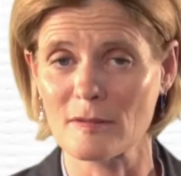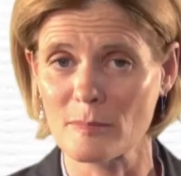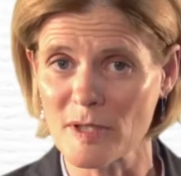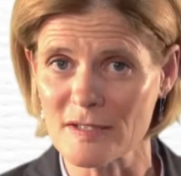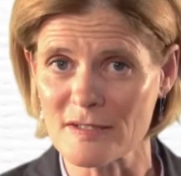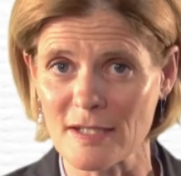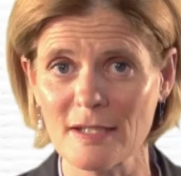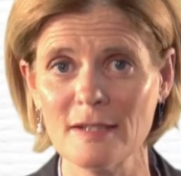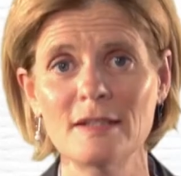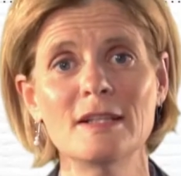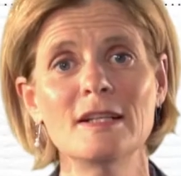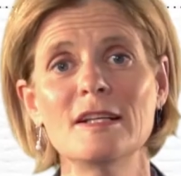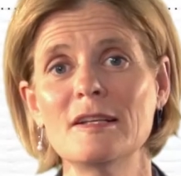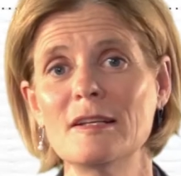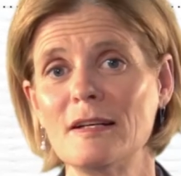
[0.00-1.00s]
a pity,
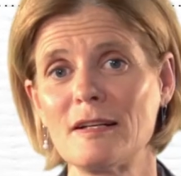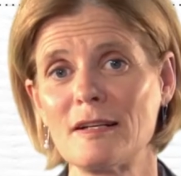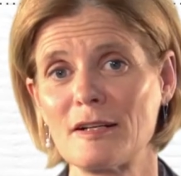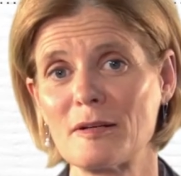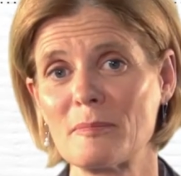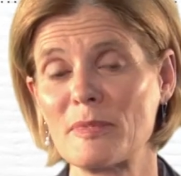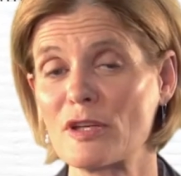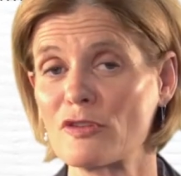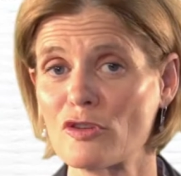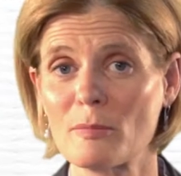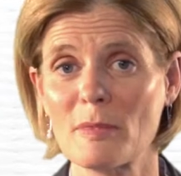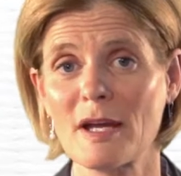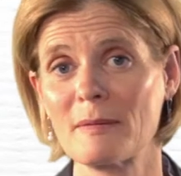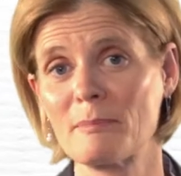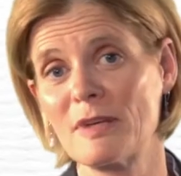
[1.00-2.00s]
because you
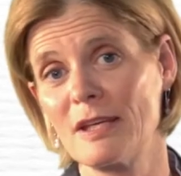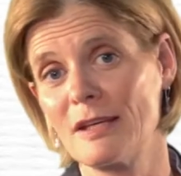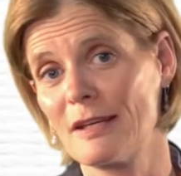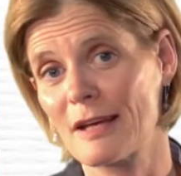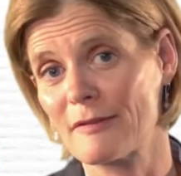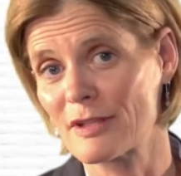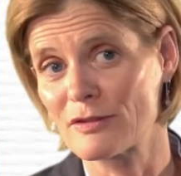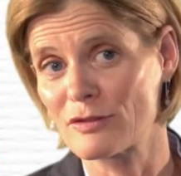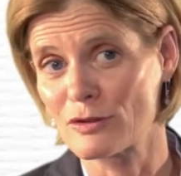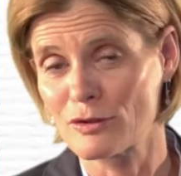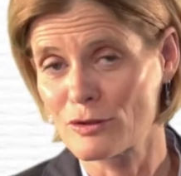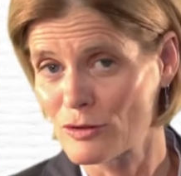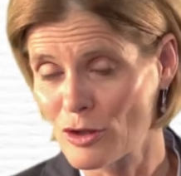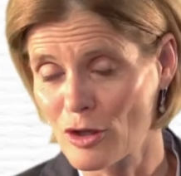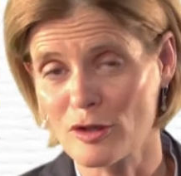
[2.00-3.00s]
might be having
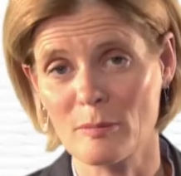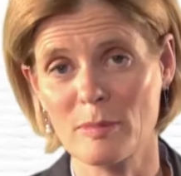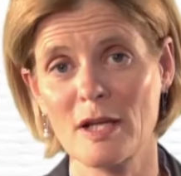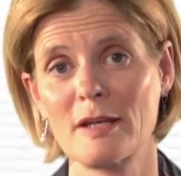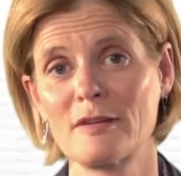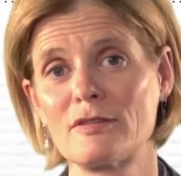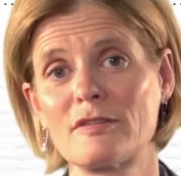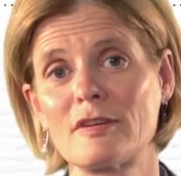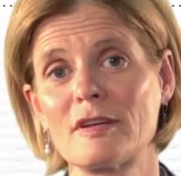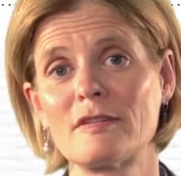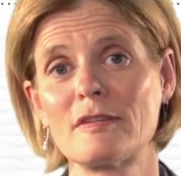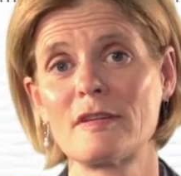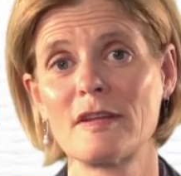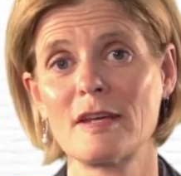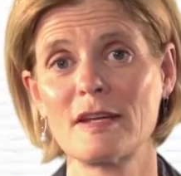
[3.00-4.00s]
to not apply to
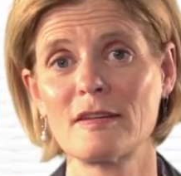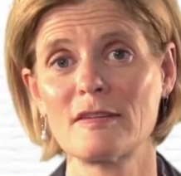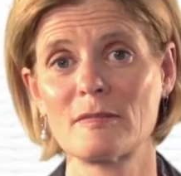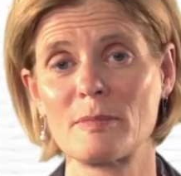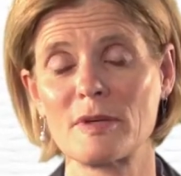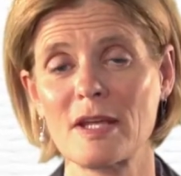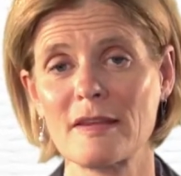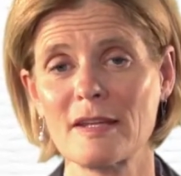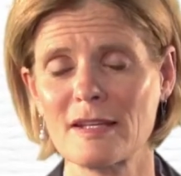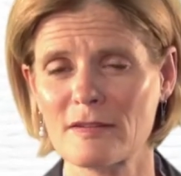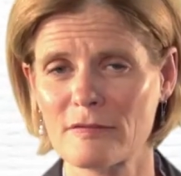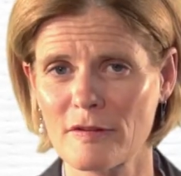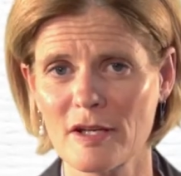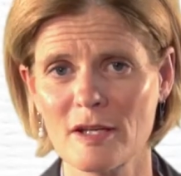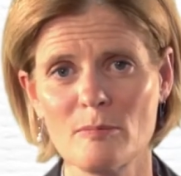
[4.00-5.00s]
certain things, but I think
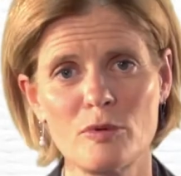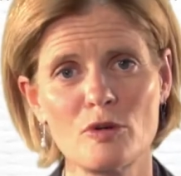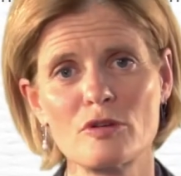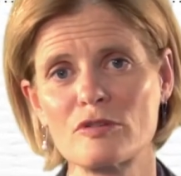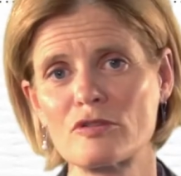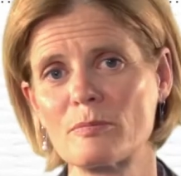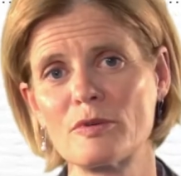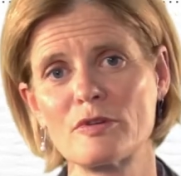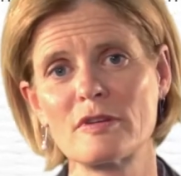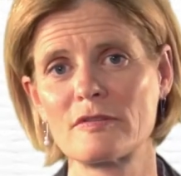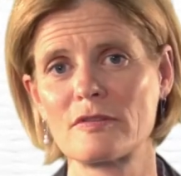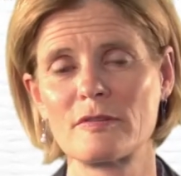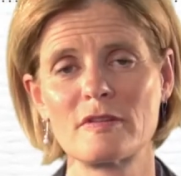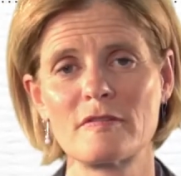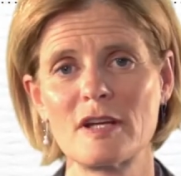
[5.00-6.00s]
it's very important to put
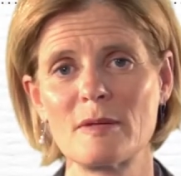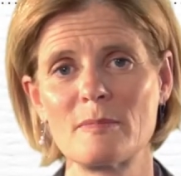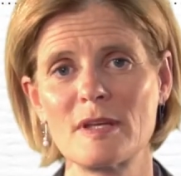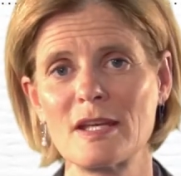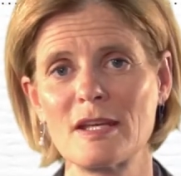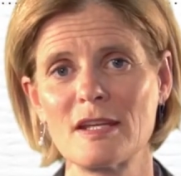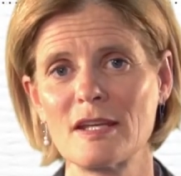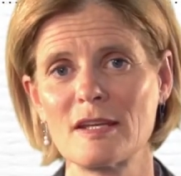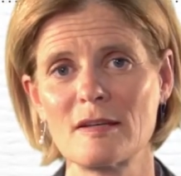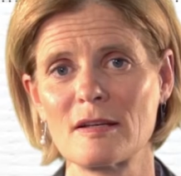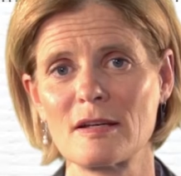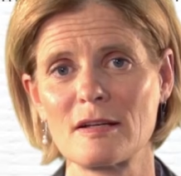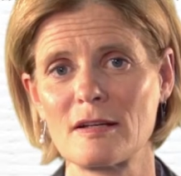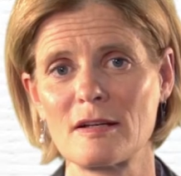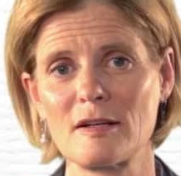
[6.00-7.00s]
this from the very beginning,
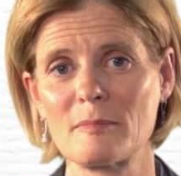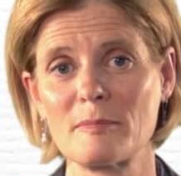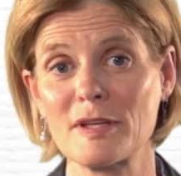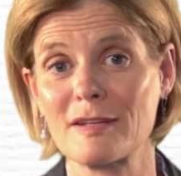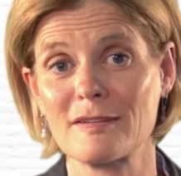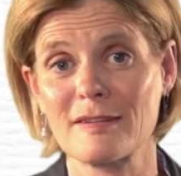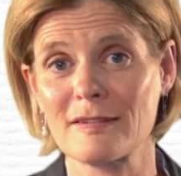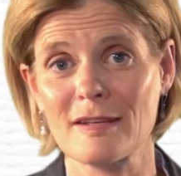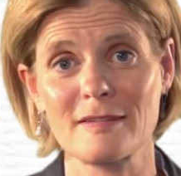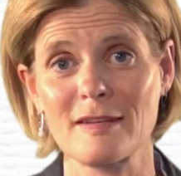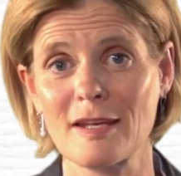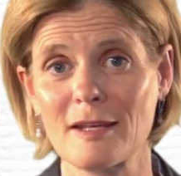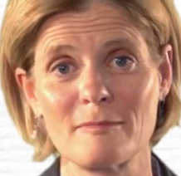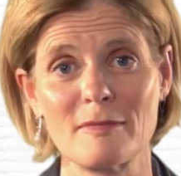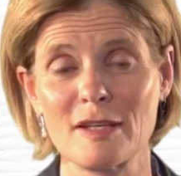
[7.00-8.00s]
because as I
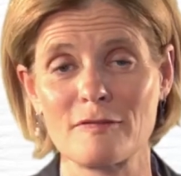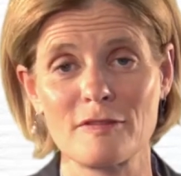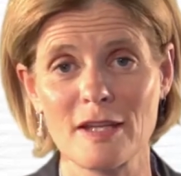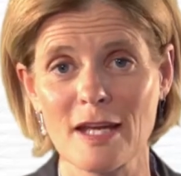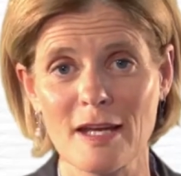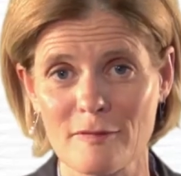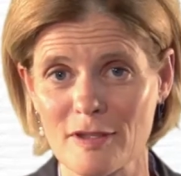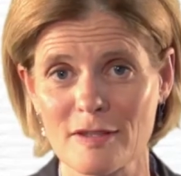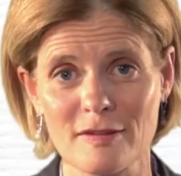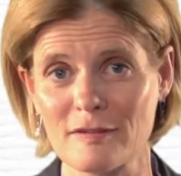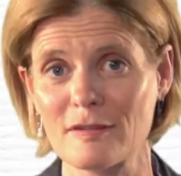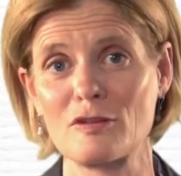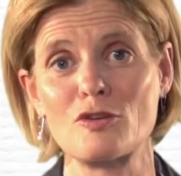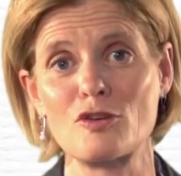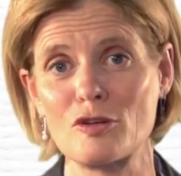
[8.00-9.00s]
say, if they have this
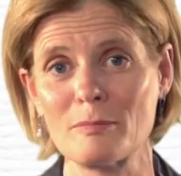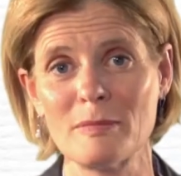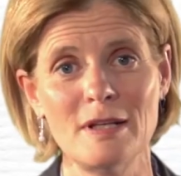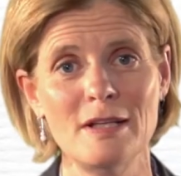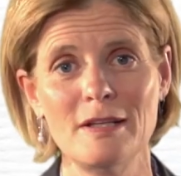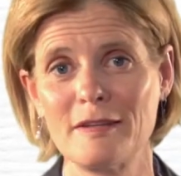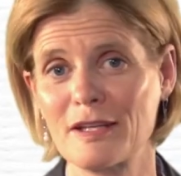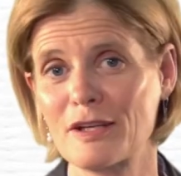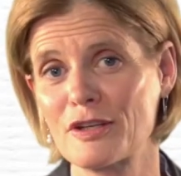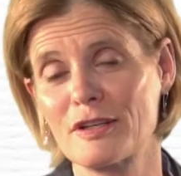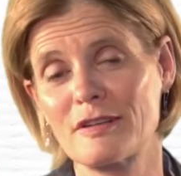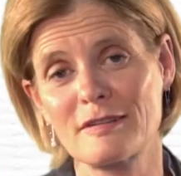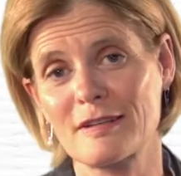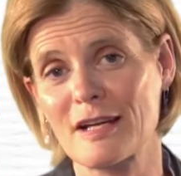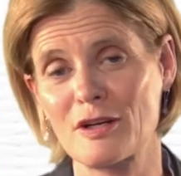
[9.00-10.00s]
as a norm, they're going to
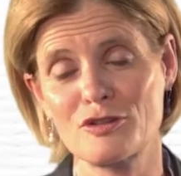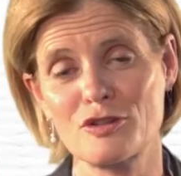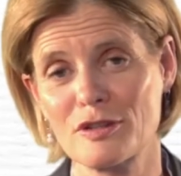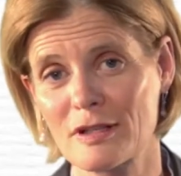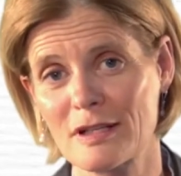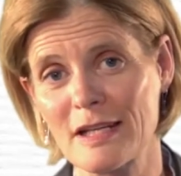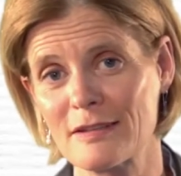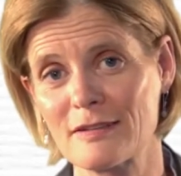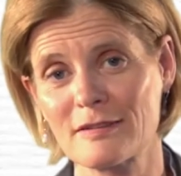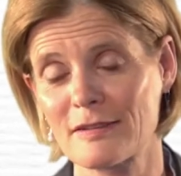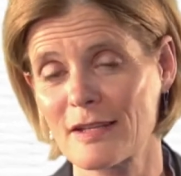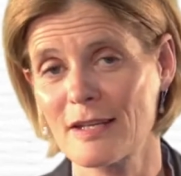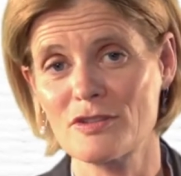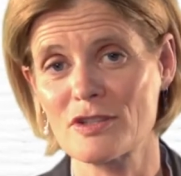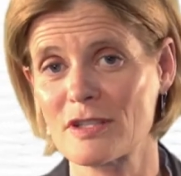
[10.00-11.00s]
discount you at a later
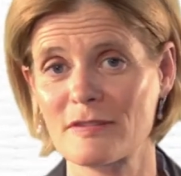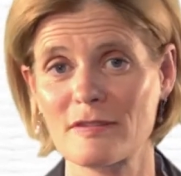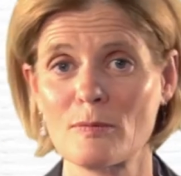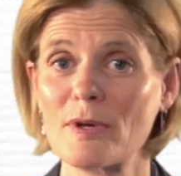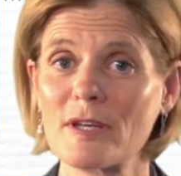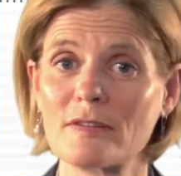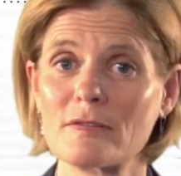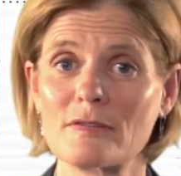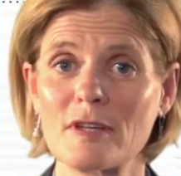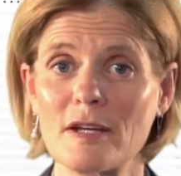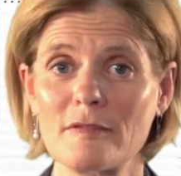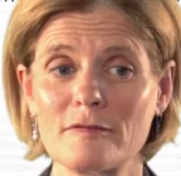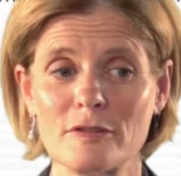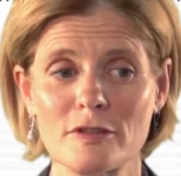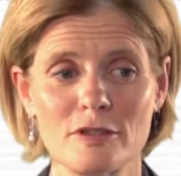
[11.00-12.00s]
stage, and it's a waste of
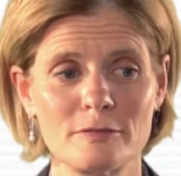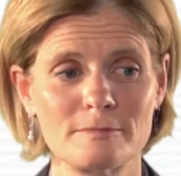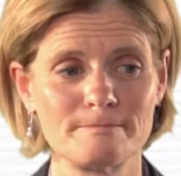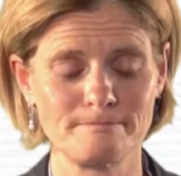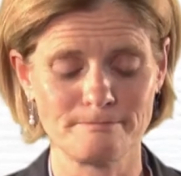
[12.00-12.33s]
time for you.